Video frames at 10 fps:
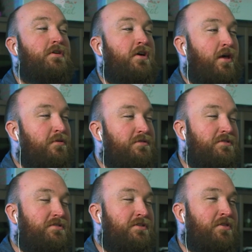
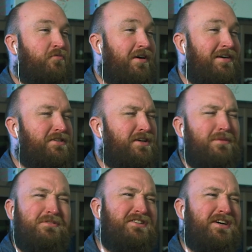clothes at the right
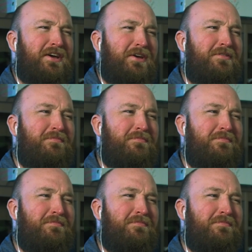time of day.